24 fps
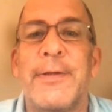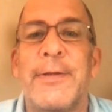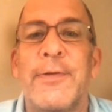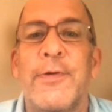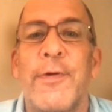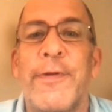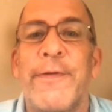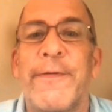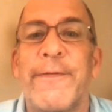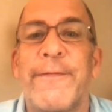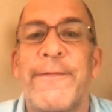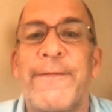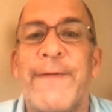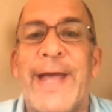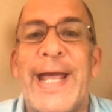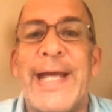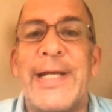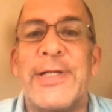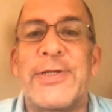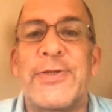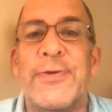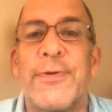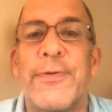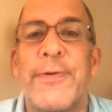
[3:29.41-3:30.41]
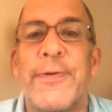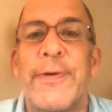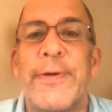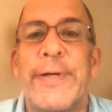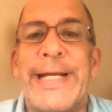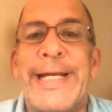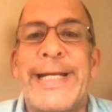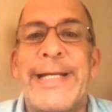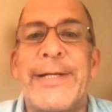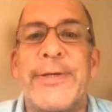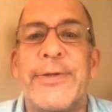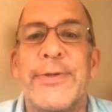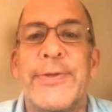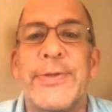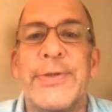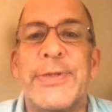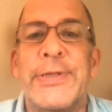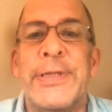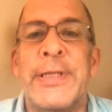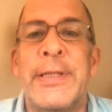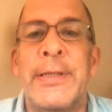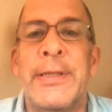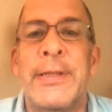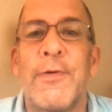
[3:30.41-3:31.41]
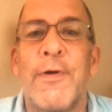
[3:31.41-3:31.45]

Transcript: or their face or their ears,